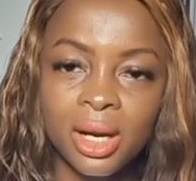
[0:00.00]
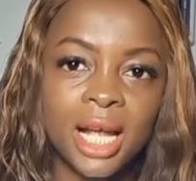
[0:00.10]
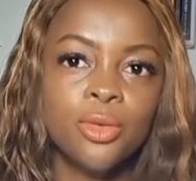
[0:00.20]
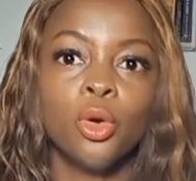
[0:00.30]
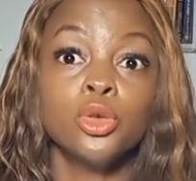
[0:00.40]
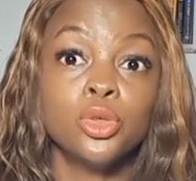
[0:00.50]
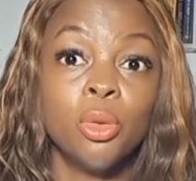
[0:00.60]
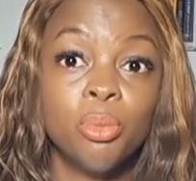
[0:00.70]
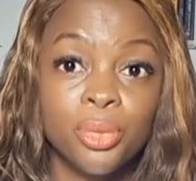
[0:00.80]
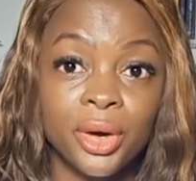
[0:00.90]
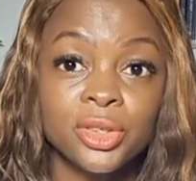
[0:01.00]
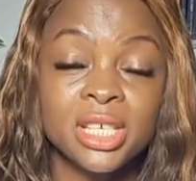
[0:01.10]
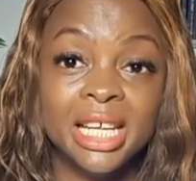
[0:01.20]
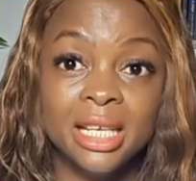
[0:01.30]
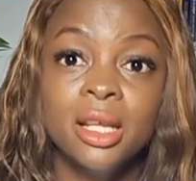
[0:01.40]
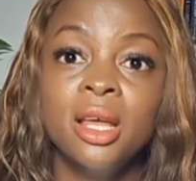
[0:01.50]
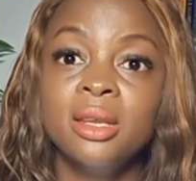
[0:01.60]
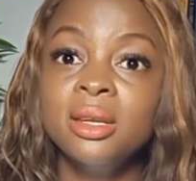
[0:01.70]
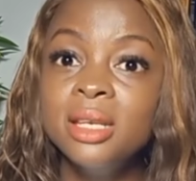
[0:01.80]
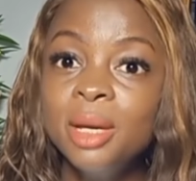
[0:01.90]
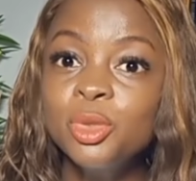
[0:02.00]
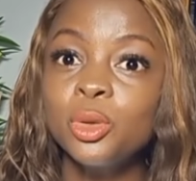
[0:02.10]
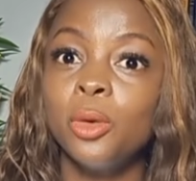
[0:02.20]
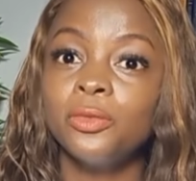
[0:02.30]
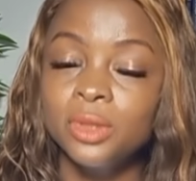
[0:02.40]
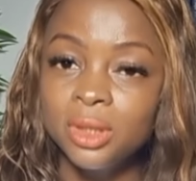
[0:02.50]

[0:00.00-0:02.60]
and you also brought in the names of